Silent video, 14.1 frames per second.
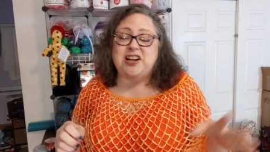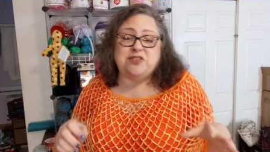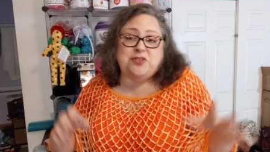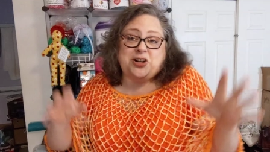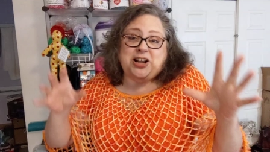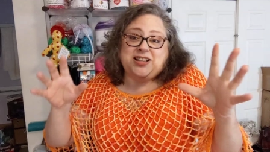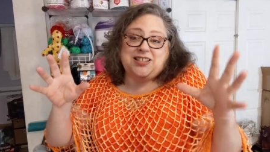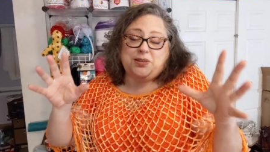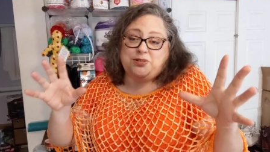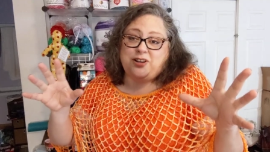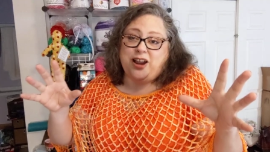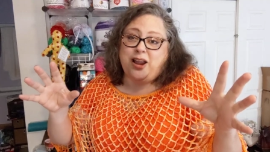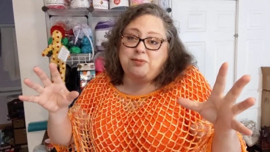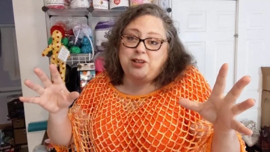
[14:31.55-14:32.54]
And if you're not
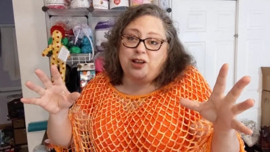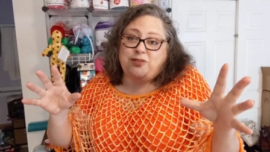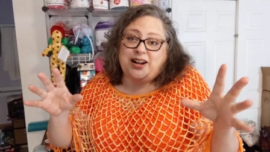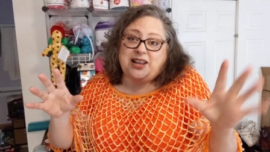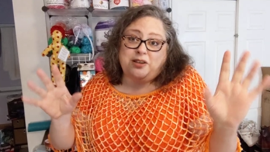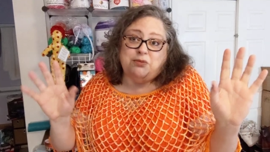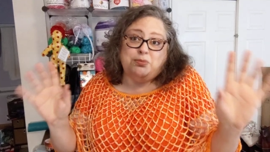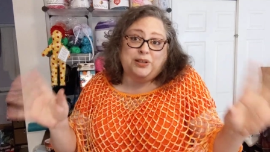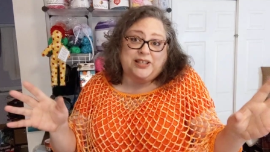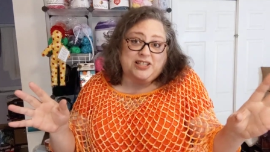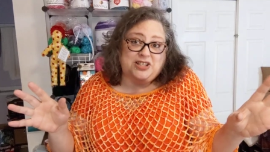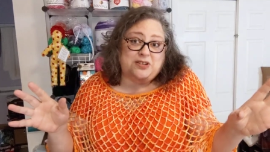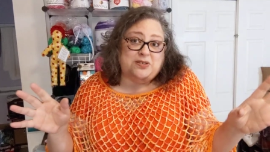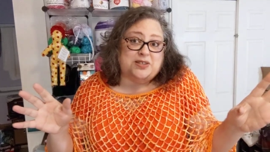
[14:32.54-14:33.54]
subscribed already,
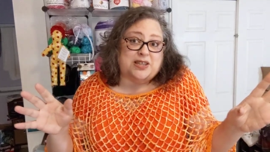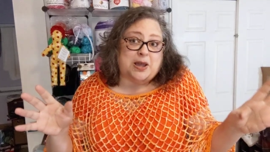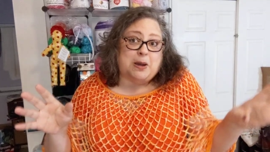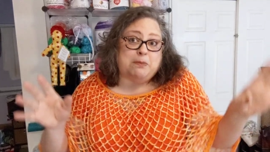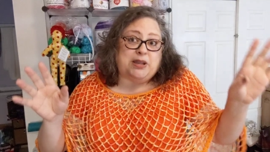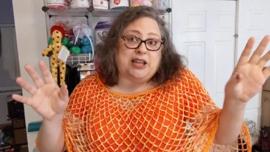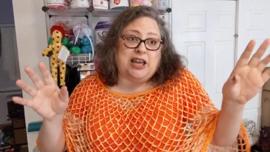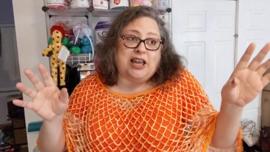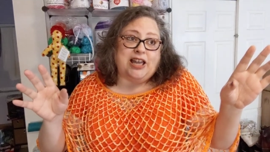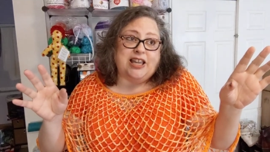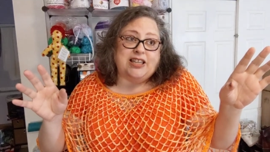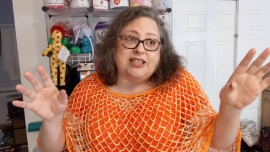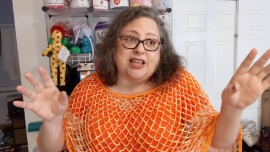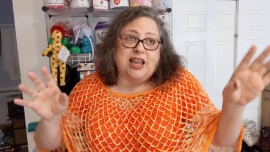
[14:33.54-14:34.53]
please do so,
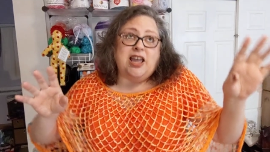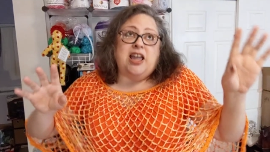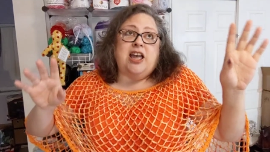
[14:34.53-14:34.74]
because